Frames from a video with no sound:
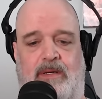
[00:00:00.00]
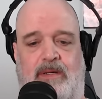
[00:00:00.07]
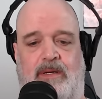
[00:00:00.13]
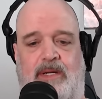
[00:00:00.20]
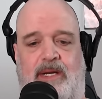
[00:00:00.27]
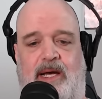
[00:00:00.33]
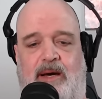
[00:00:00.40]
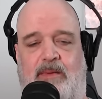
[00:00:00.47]

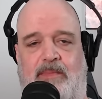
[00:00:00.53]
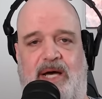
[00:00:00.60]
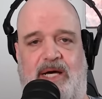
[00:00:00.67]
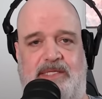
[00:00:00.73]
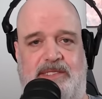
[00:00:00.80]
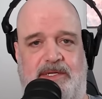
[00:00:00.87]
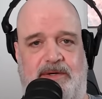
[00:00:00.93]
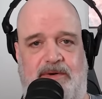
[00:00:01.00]
Now,
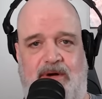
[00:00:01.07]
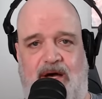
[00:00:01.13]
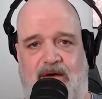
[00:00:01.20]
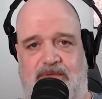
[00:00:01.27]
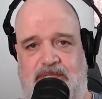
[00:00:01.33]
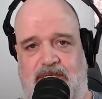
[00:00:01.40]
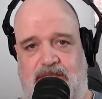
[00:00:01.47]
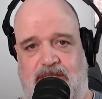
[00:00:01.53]
Ambassador Kraft
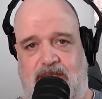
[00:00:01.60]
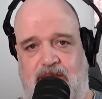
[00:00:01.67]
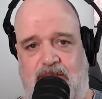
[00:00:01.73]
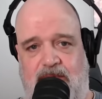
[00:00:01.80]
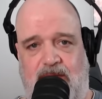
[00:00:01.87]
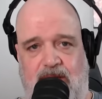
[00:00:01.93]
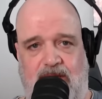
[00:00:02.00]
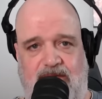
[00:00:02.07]
says
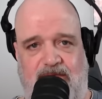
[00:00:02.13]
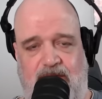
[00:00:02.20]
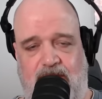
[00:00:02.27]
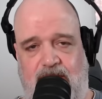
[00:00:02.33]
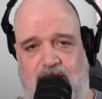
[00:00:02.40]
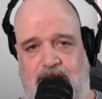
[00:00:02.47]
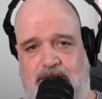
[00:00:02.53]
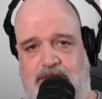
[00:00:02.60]
something that's
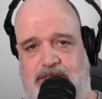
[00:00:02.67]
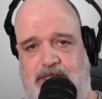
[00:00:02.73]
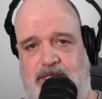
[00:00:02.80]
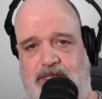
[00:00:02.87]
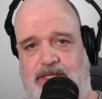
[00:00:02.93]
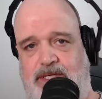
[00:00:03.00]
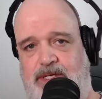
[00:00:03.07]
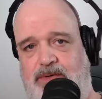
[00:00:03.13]
very interesting
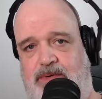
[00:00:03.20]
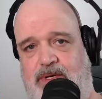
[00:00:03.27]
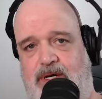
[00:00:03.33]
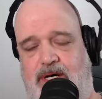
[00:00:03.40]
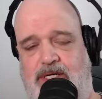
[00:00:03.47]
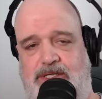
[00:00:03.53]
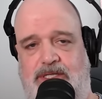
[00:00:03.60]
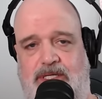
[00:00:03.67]
to you and
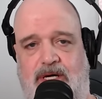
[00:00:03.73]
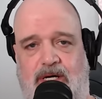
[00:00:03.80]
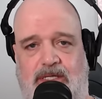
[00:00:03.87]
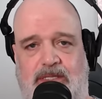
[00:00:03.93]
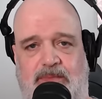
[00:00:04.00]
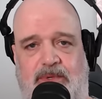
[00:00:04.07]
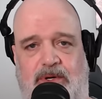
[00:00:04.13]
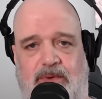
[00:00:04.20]
I. She
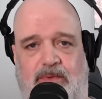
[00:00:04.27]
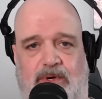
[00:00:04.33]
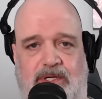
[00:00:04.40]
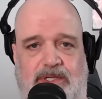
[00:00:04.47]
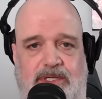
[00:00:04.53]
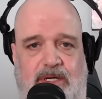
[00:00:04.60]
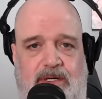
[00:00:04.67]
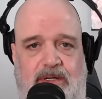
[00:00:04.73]
talks about what
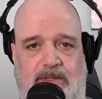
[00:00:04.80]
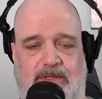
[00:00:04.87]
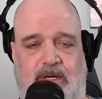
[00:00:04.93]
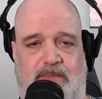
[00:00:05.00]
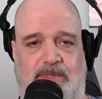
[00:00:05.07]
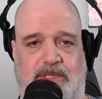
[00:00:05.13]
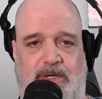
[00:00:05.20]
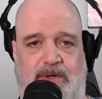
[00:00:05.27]
Donald
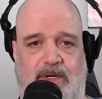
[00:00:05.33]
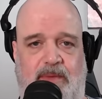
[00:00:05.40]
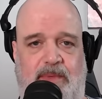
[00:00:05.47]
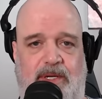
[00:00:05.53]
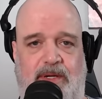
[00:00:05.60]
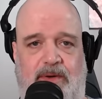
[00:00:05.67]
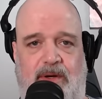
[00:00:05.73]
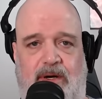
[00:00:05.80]
Trump is going to be
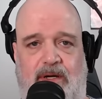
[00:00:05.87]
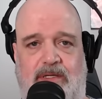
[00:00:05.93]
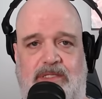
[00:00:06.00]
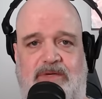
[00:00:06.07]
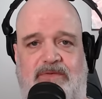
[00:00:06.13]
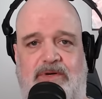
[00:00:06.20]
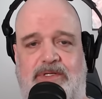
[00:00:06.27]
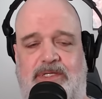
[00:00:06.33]
doing on his
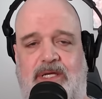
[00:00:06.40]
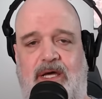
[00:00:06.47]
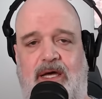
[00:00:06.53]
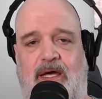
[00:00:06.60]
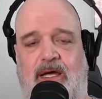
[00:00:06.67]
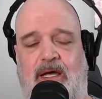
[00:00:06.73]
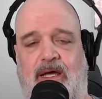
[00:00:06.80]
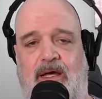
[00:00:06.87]
first
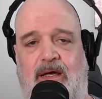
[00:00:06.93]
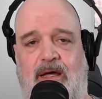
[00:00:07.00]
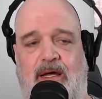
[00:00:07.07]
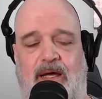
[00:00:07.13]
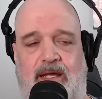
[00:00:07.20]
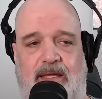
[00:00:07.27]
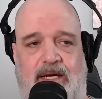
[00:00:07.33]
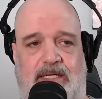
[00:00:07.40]
day,
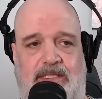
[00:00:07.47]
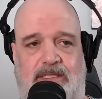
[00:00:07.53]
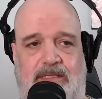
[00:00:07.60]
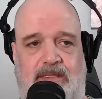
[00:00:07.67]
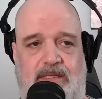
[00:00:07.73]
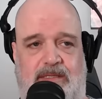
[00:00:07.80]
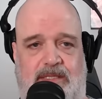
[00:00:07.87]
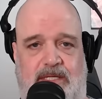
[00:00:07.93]
and that's
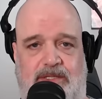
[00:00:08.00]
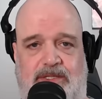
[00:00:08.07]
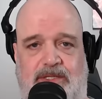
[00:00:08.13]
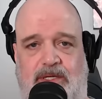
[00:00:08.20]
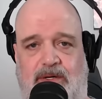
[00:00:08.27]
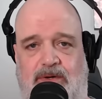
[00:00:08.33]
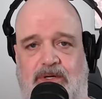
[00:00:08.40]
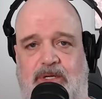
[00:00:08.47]

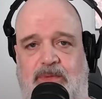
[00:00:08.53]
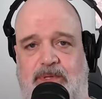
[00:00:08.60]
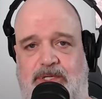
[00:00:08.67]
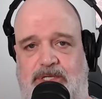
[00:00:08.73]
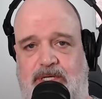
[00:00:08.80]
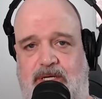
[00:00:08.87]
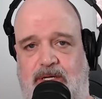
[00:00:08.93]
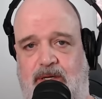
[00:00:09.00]
essentially going to be
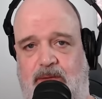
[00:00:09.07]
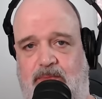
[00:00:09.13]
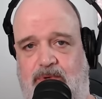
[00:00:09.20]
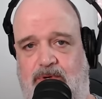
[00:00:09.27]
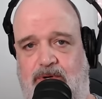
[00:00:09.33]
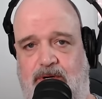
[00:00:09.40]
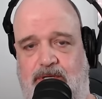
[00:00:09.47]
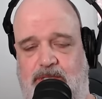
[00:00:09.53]
shutting the
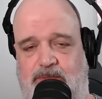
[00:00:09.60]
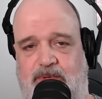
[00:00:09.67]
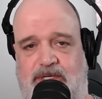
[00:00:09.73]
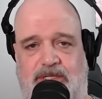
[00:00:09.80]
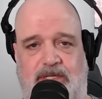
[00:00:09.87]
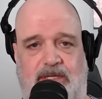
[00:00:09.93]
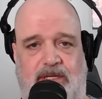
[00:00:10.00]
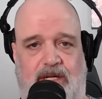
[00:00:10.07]
border,
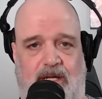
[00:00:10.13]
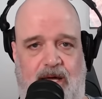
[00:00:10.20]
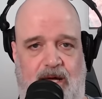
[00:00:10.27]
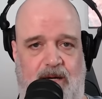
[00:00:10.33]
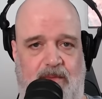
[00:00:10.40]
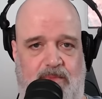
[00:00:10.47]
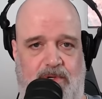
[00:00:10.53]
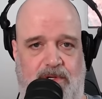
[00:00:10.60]
especially the
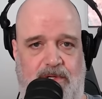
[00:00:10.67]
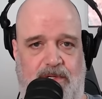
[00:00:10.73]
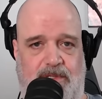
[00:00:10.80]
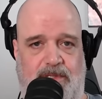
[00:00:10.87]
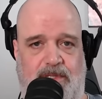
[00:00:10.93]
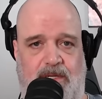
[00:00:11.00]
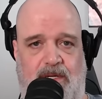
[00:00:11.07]
land borders.